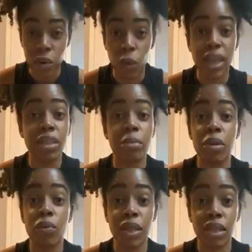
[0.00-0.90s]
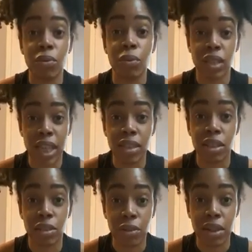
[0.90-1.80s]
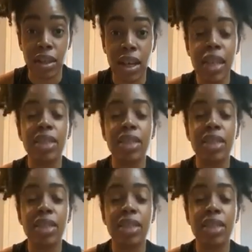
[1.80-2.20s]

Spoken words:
waiting to be resuscitated.